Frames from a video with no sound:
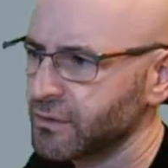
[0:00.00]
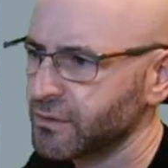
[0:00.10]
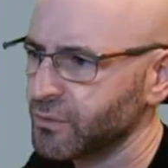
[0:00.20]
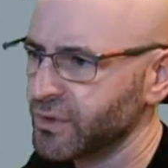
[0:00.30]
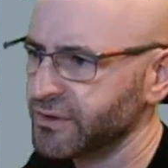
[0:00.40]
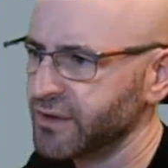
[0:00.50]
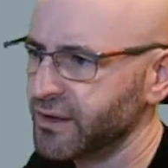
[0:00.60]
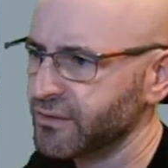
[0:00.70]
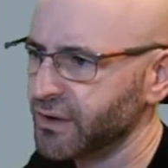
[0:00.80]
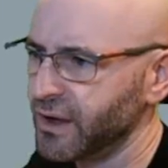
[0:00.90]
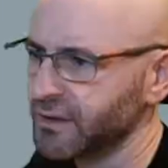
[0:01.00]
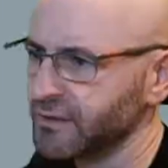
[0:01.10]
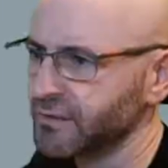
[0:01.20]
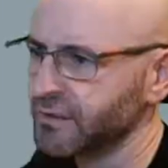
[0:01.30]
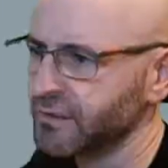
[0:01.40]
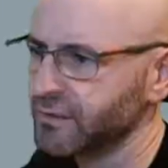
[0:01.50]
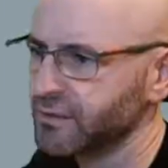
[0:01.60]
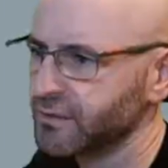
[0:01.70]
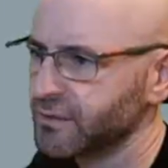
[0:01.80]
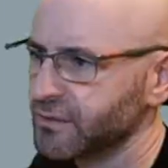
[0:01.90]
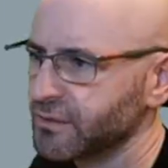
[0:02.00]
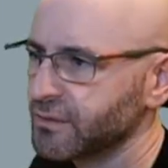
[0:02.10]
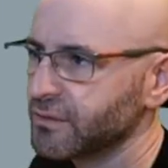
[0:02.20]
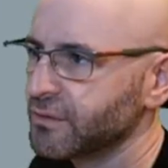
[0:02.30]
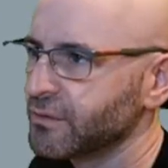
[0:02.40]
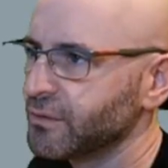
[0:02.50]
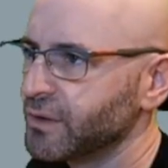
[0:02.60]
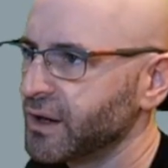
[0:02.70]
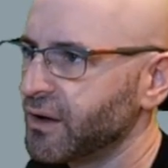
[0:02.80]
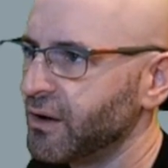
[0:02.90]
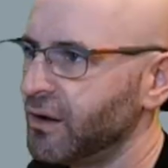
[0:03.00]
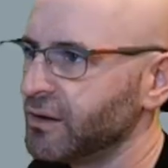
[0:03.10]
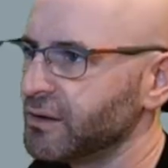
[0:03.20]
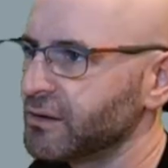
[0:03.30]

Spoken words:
What is that value? What did I call it?